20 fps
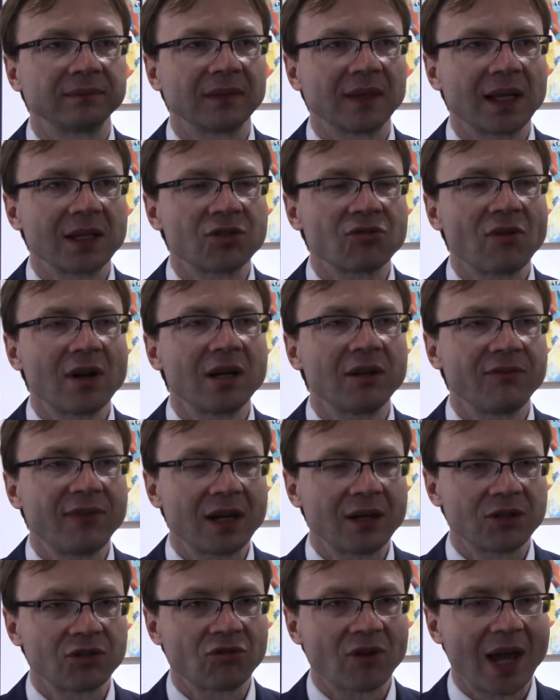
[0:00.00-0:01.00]
That's really
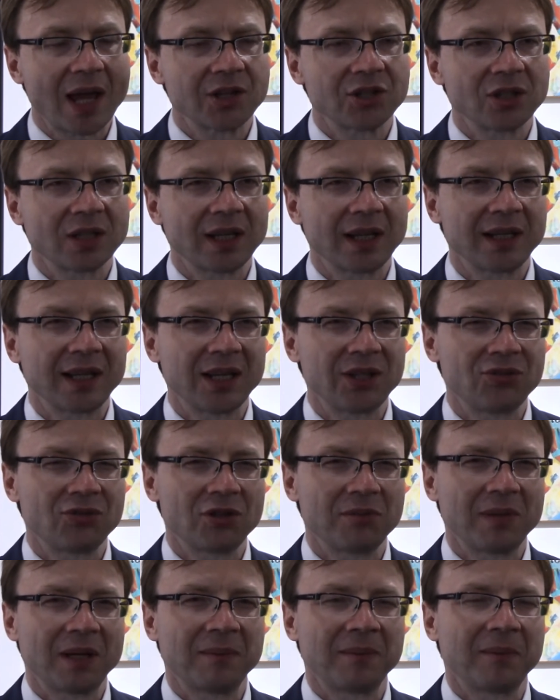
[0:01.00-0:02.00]
very tragic. And I do
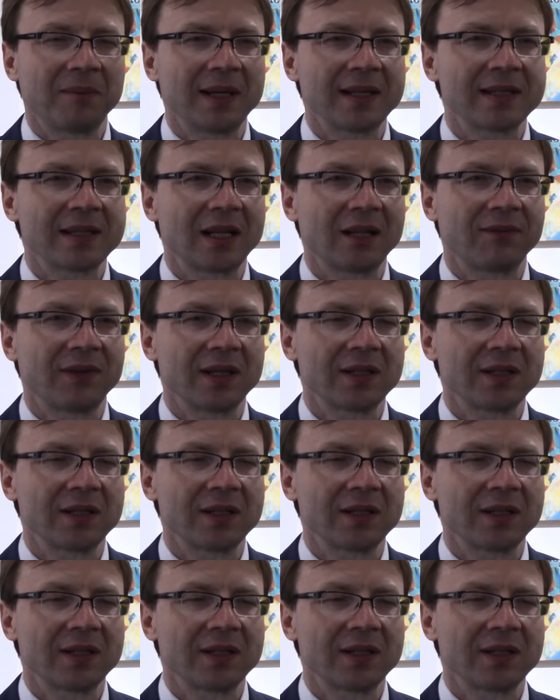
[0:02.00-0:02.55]
remember myself.